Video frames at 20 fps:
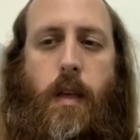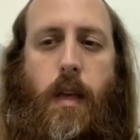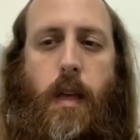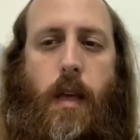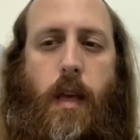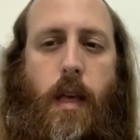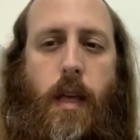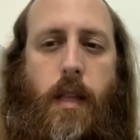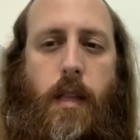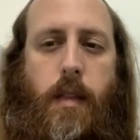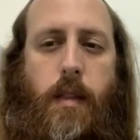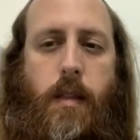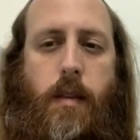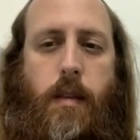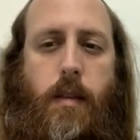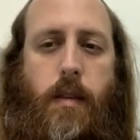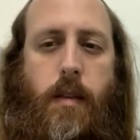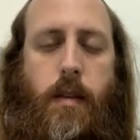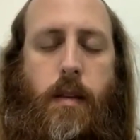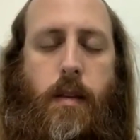And
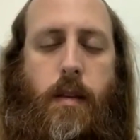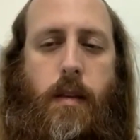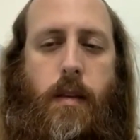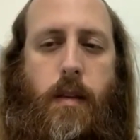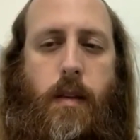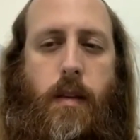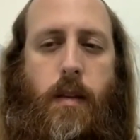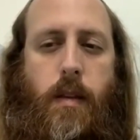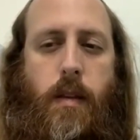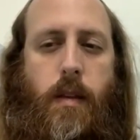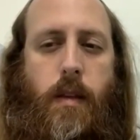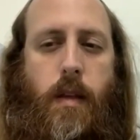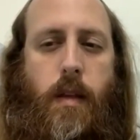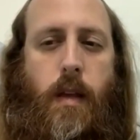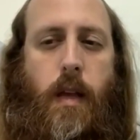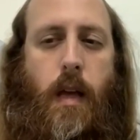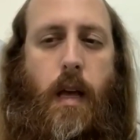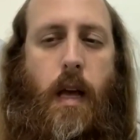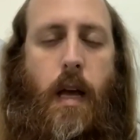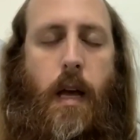
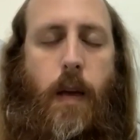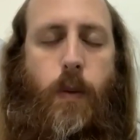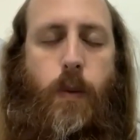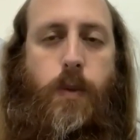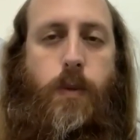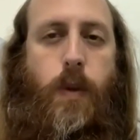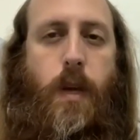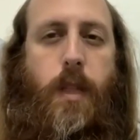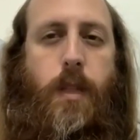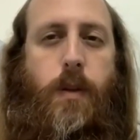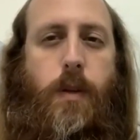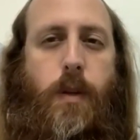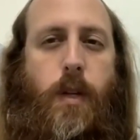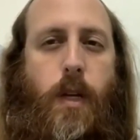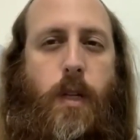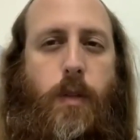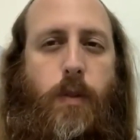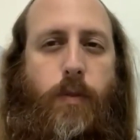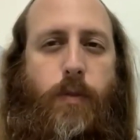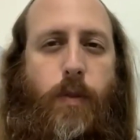I would rather
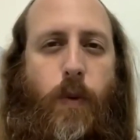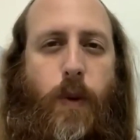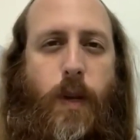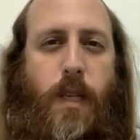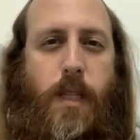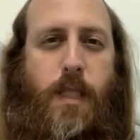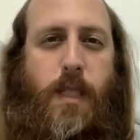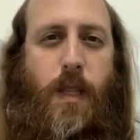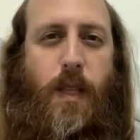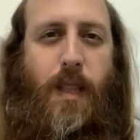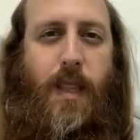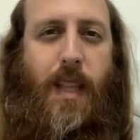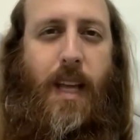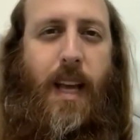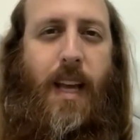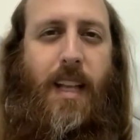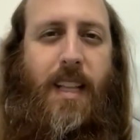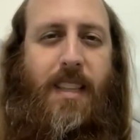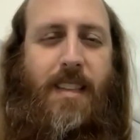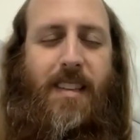not to focus on
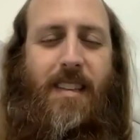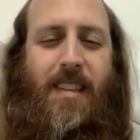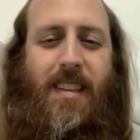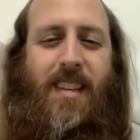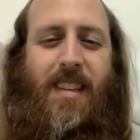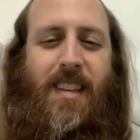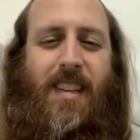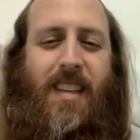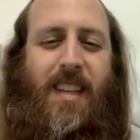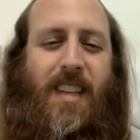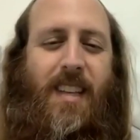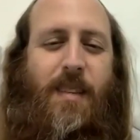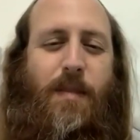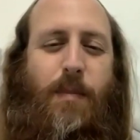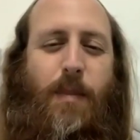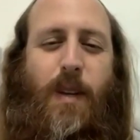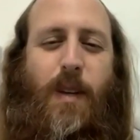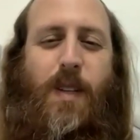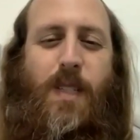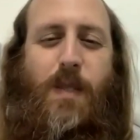that
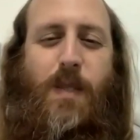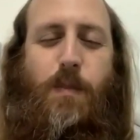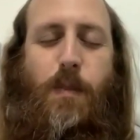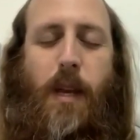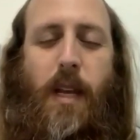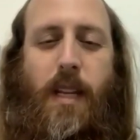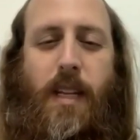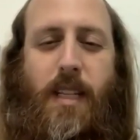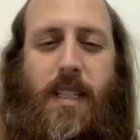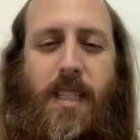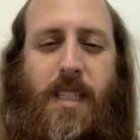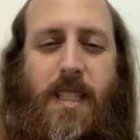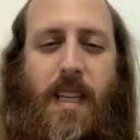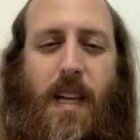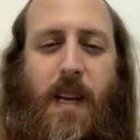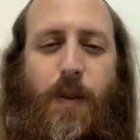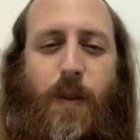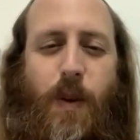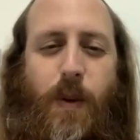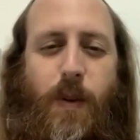because pain and
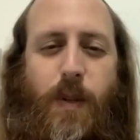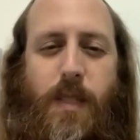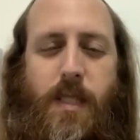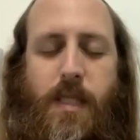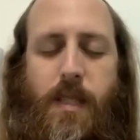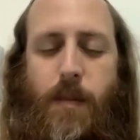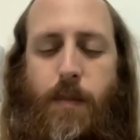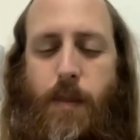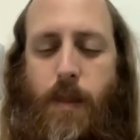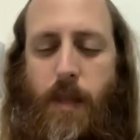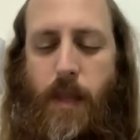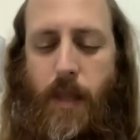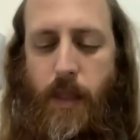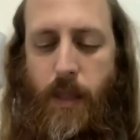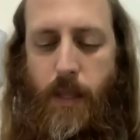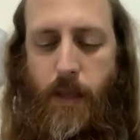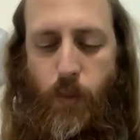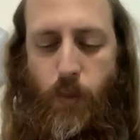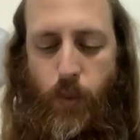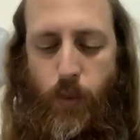sorrow is something
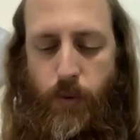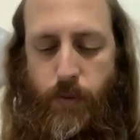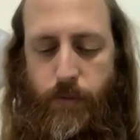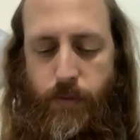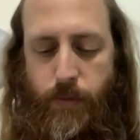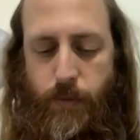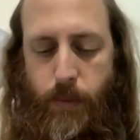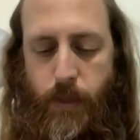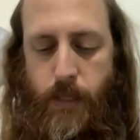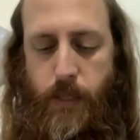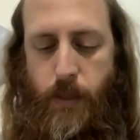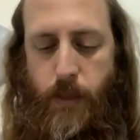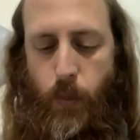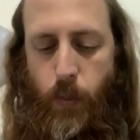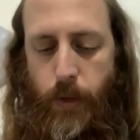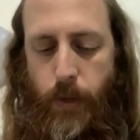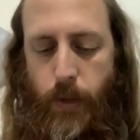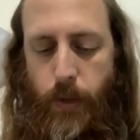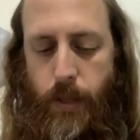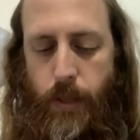that we're familiar
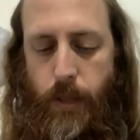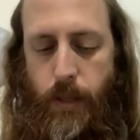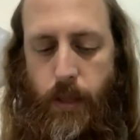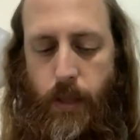with.